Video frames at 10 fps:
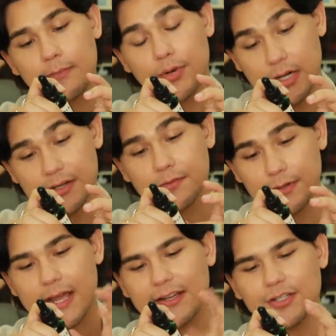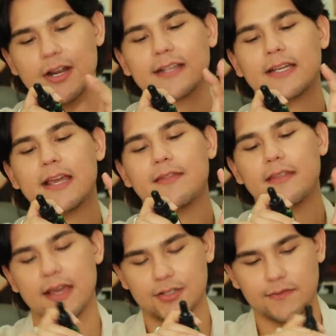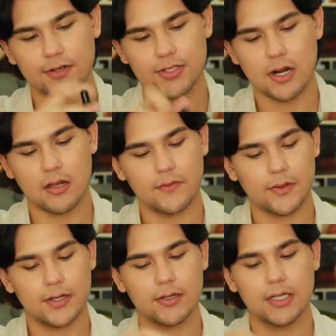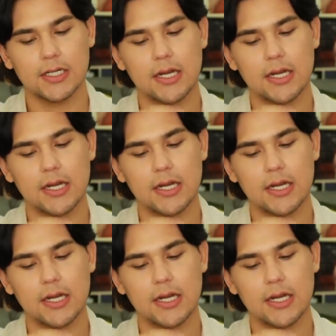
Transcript: burdock root extract, and extra virgin olive oil.